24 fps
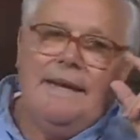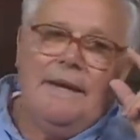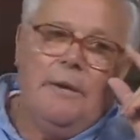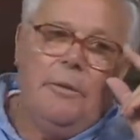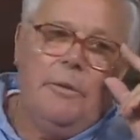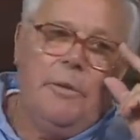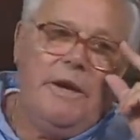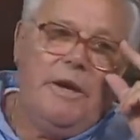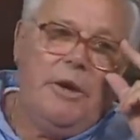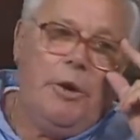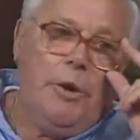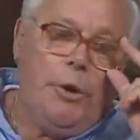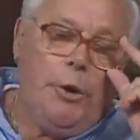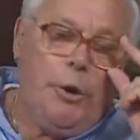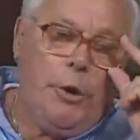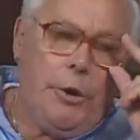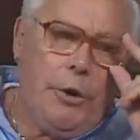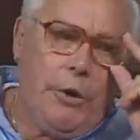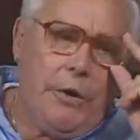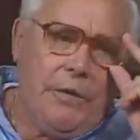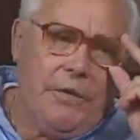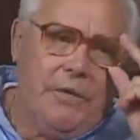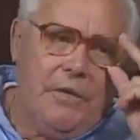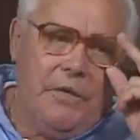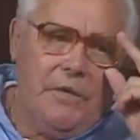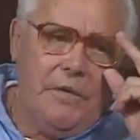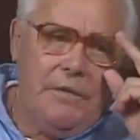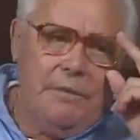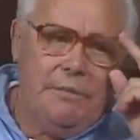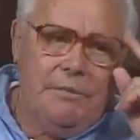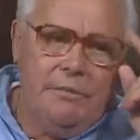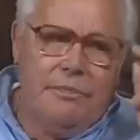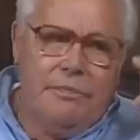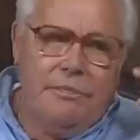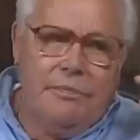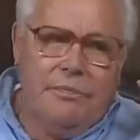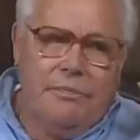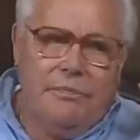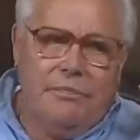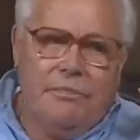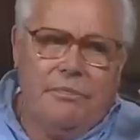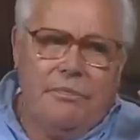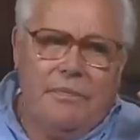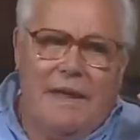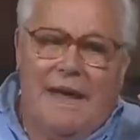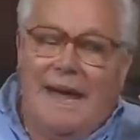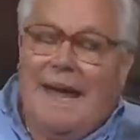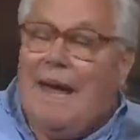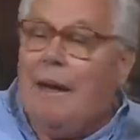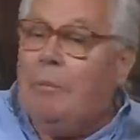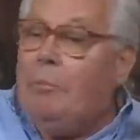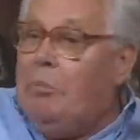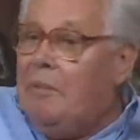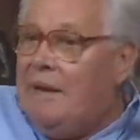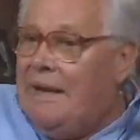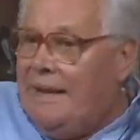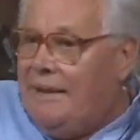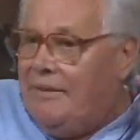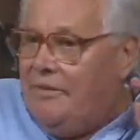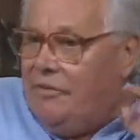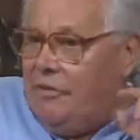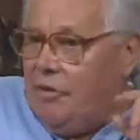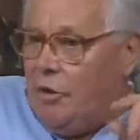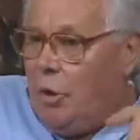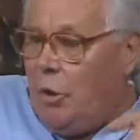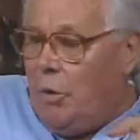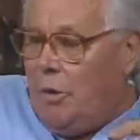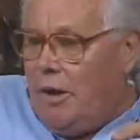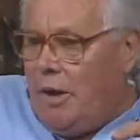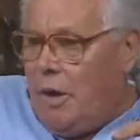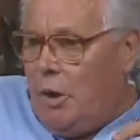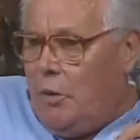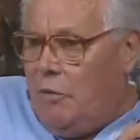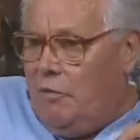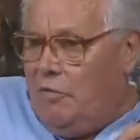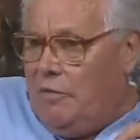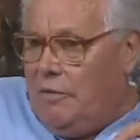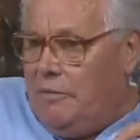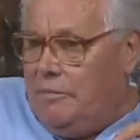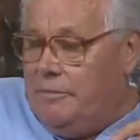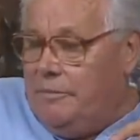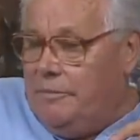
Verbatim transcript: We heard airplanes going over.